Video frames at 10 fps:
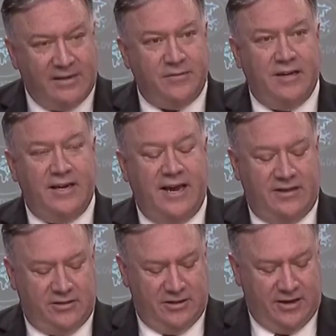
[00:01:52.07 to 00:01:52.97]
actively
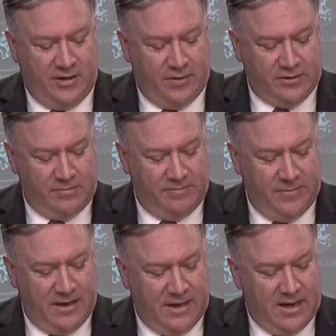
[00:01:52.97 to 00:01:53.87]
engaged in
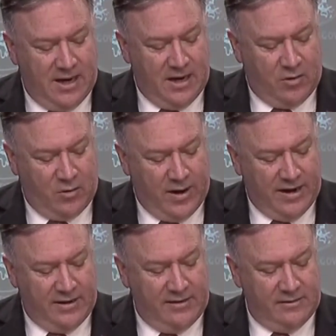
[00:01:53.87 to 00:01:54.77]
terrorism and
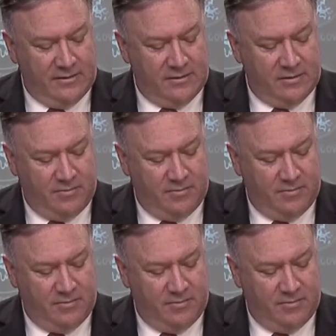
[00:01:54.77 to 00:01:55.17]
created,